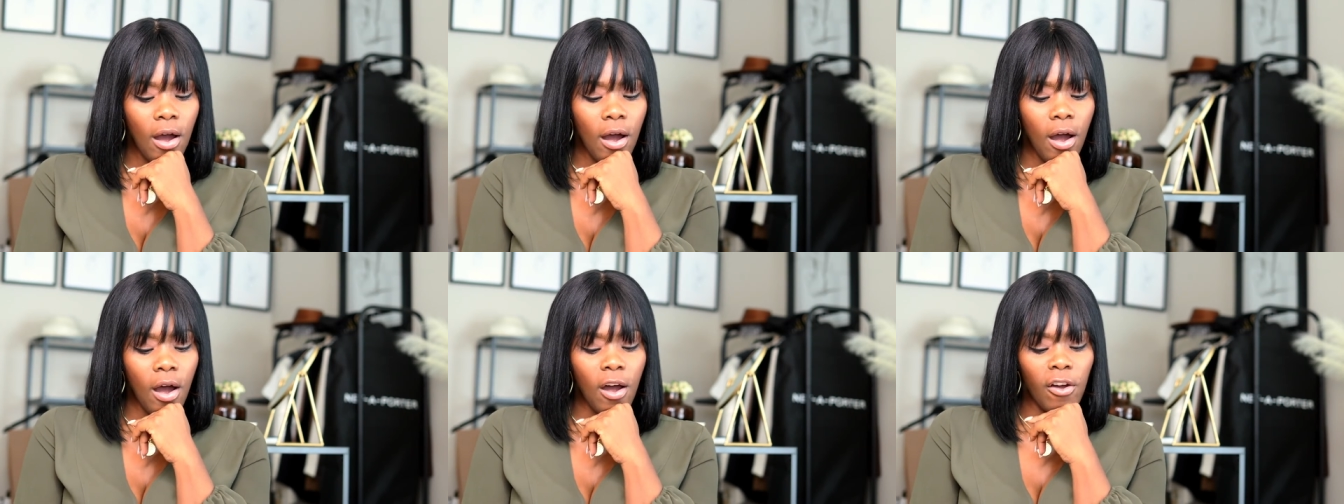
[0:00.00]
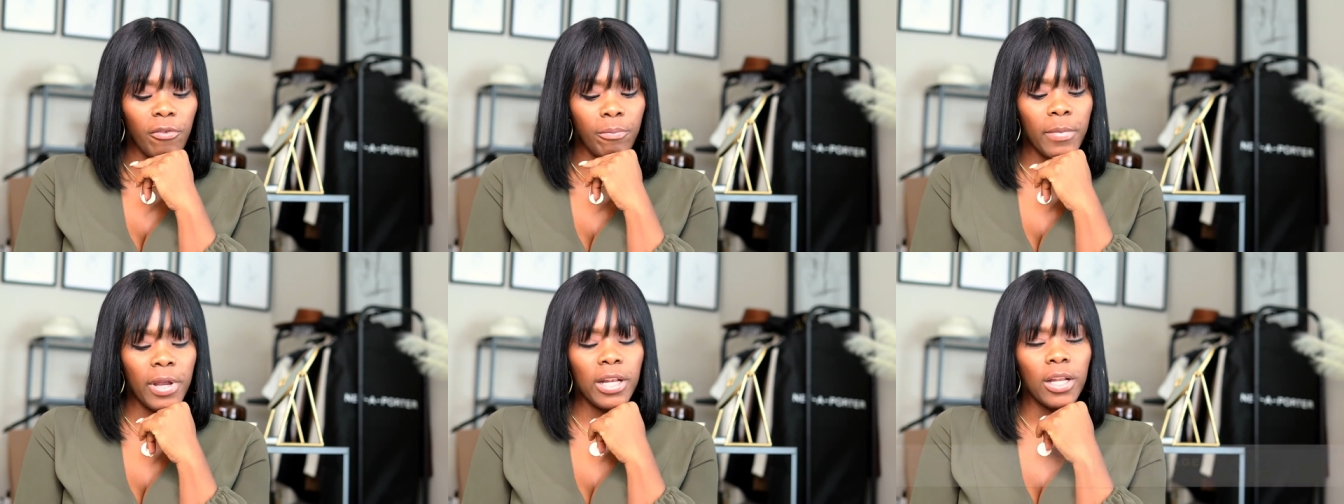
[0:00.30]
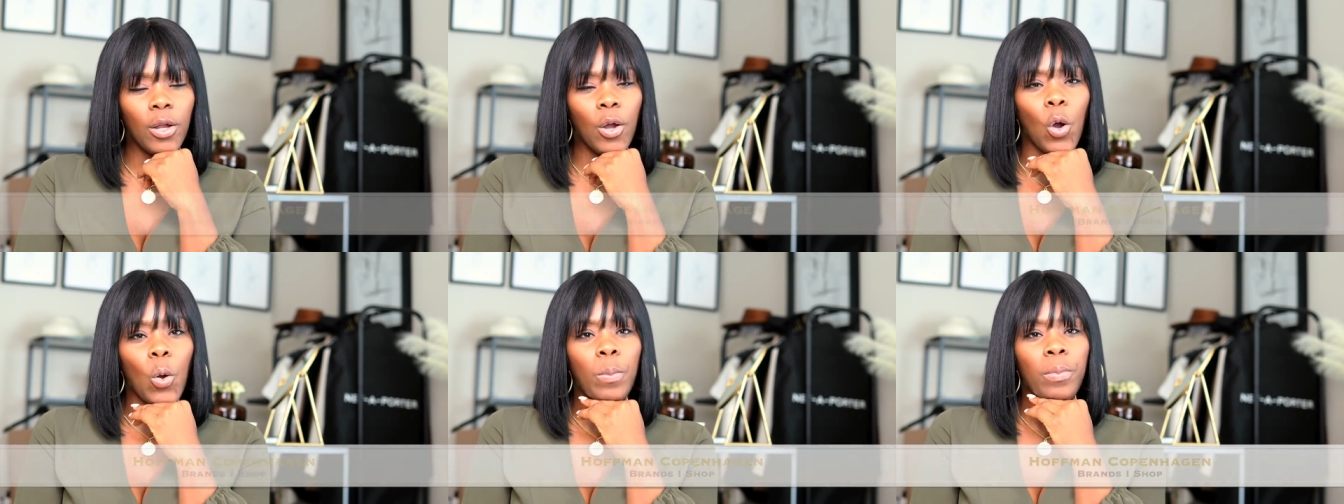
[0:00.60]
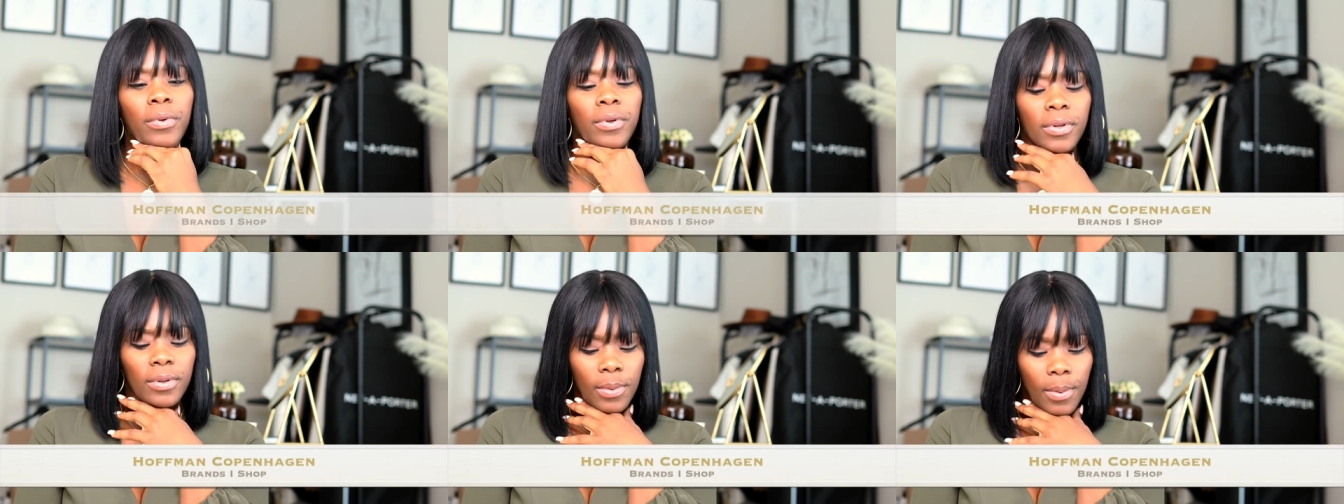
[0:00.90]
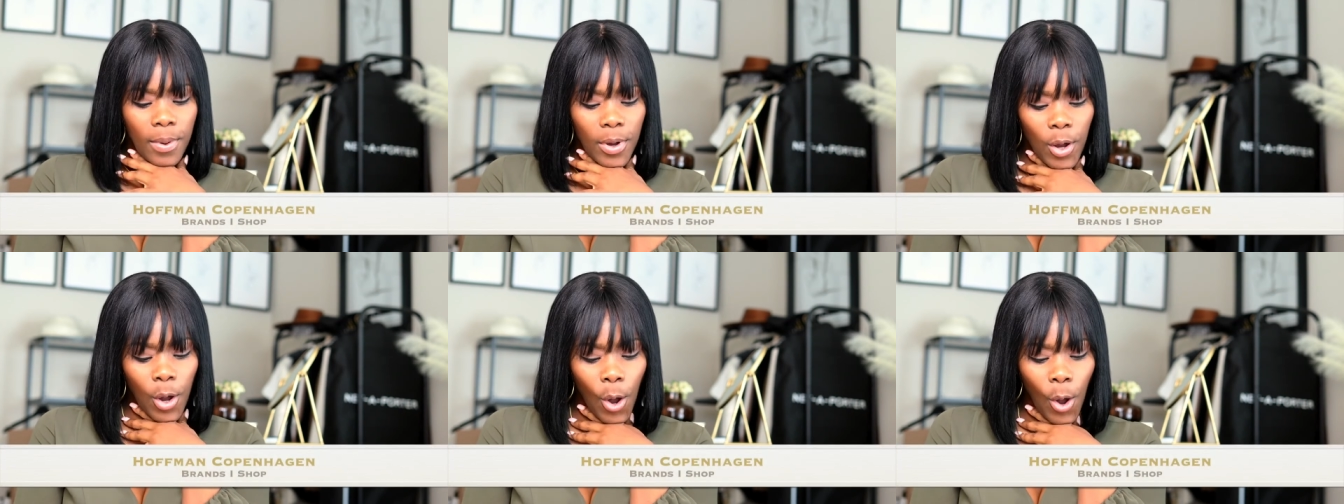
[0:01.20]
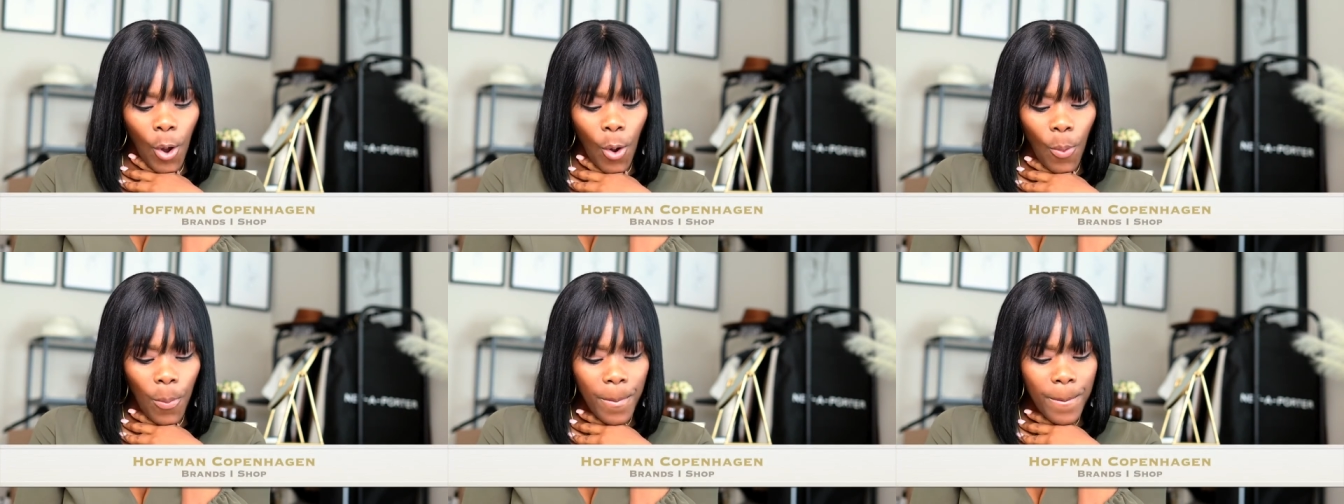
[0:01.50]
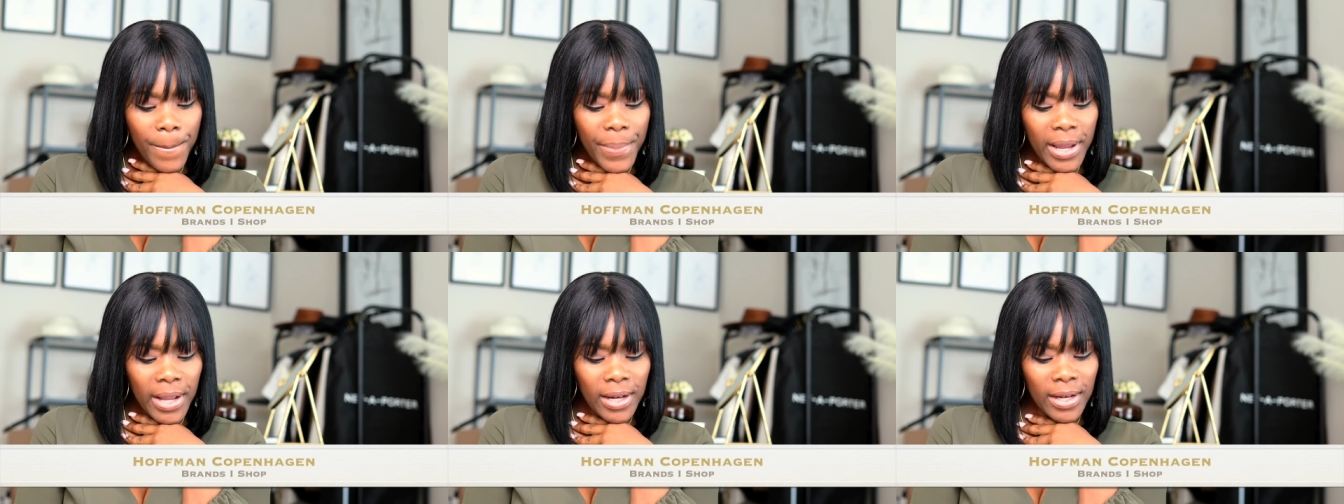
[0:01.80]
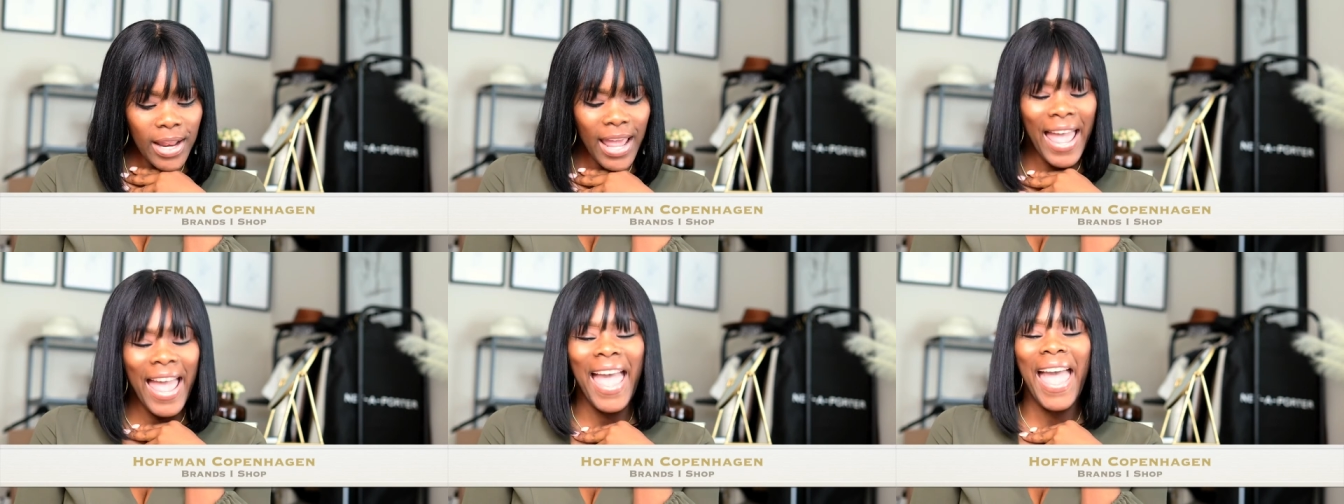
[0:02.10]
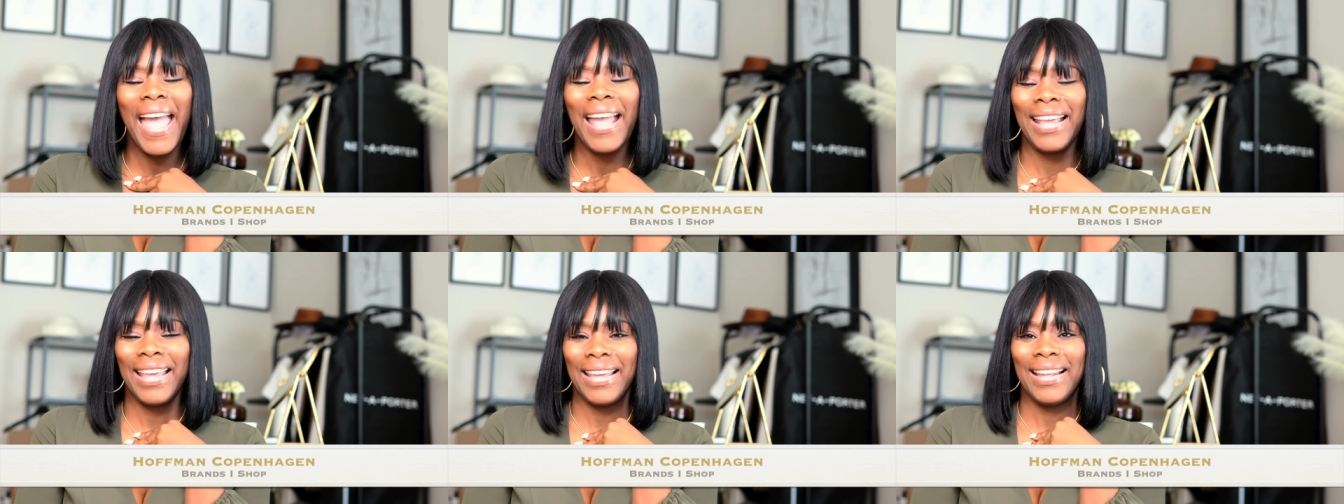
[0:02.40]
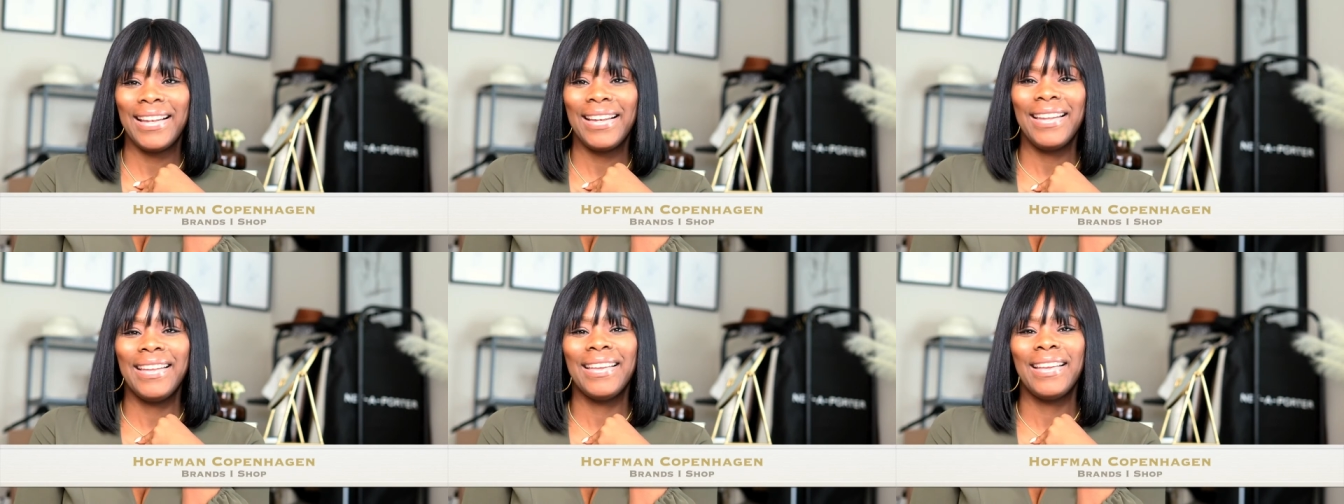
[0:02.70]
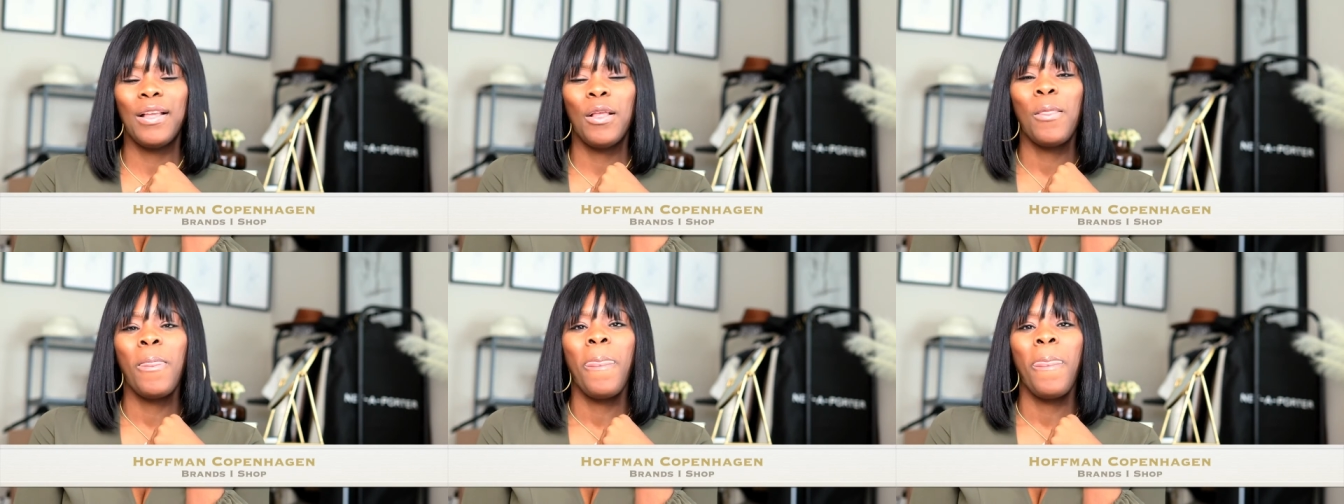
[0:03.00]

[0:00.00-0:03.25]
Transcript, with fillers: Hofmann Copen Copenhagen.